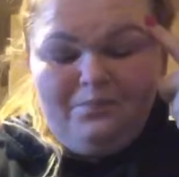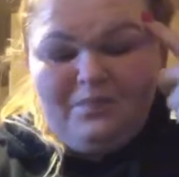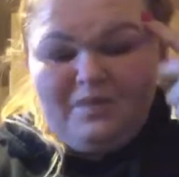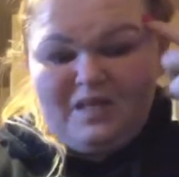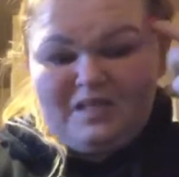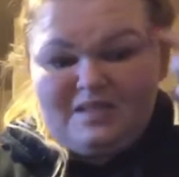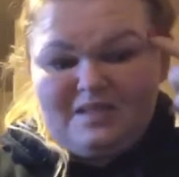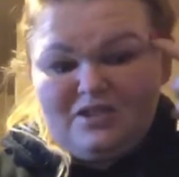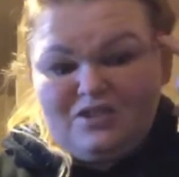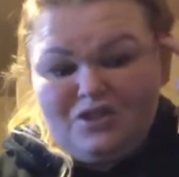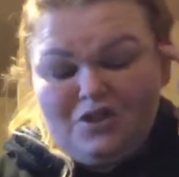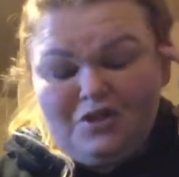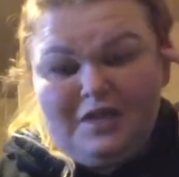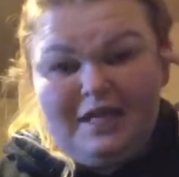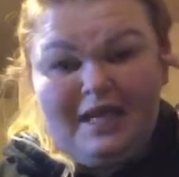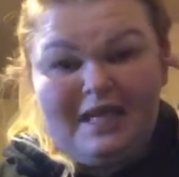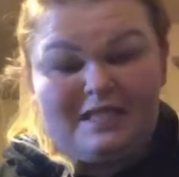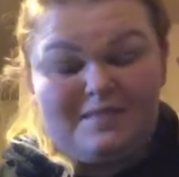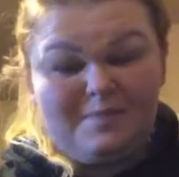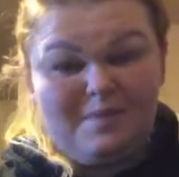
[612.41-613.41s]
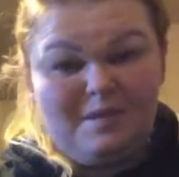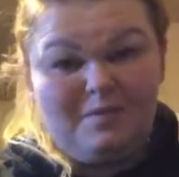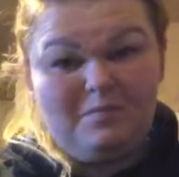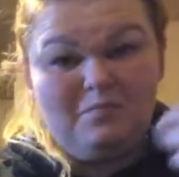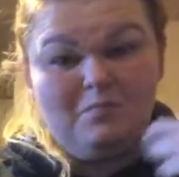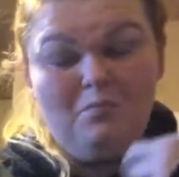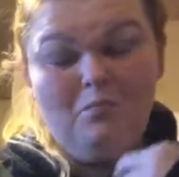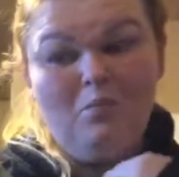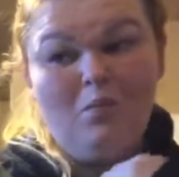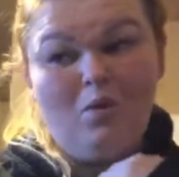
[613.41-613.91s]
Because this journey has
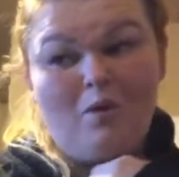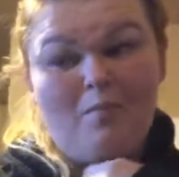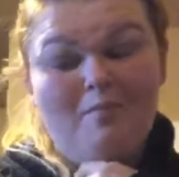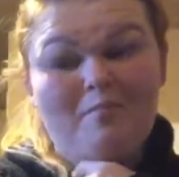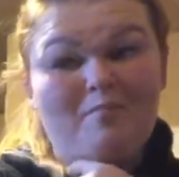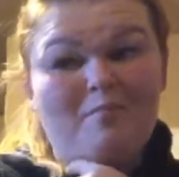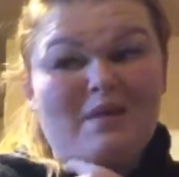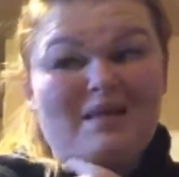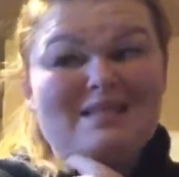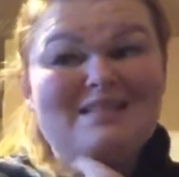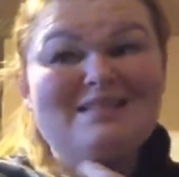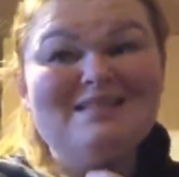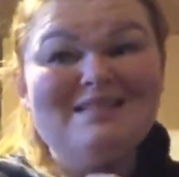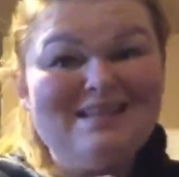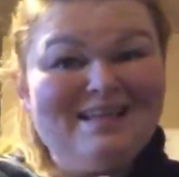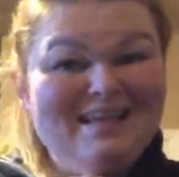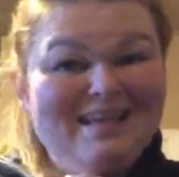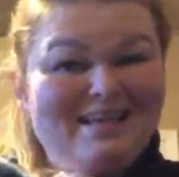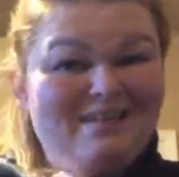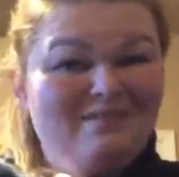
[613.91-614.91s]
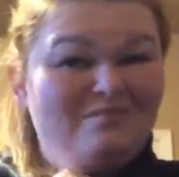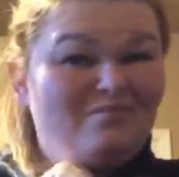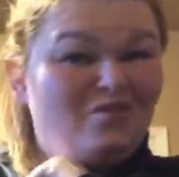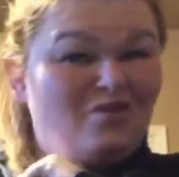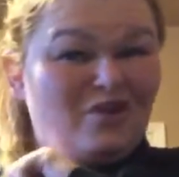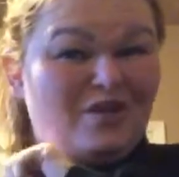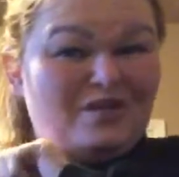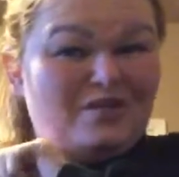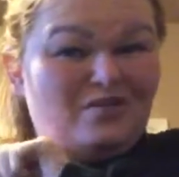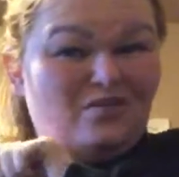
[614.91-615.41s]
been more mentally
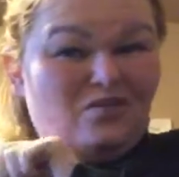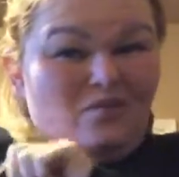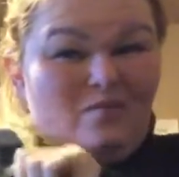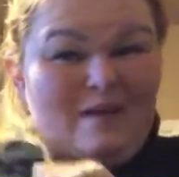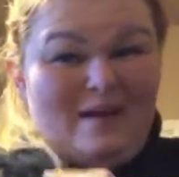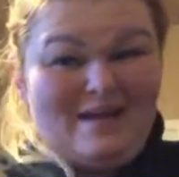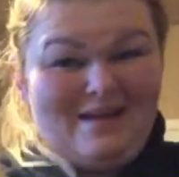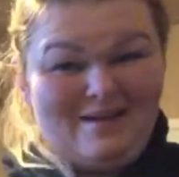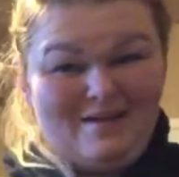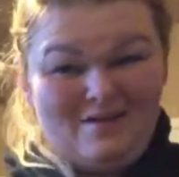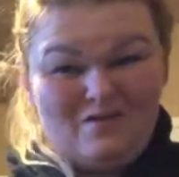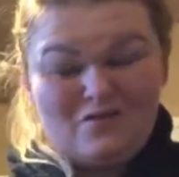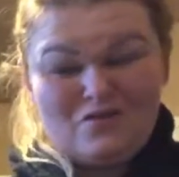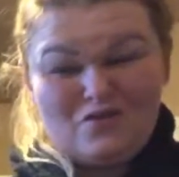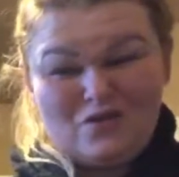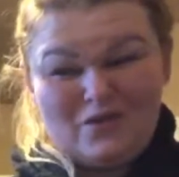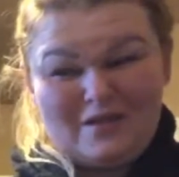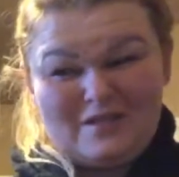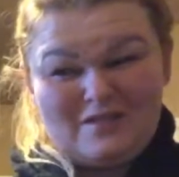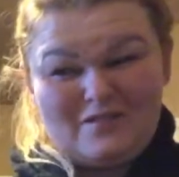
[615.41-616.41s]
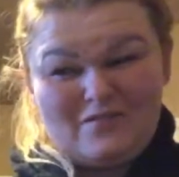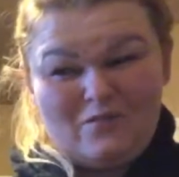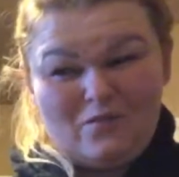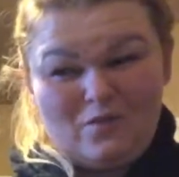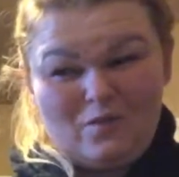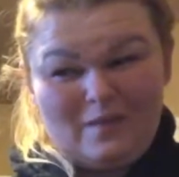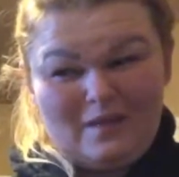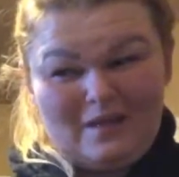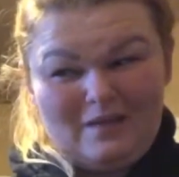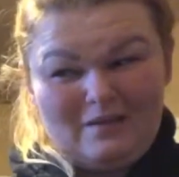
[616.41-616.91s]
transforming,
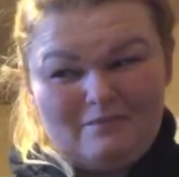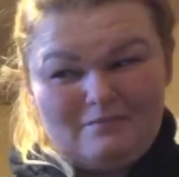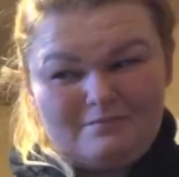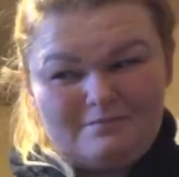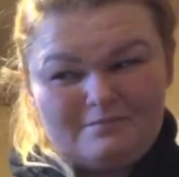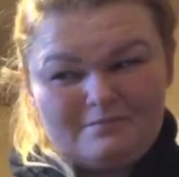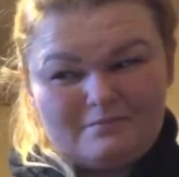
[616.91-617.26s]
transforming,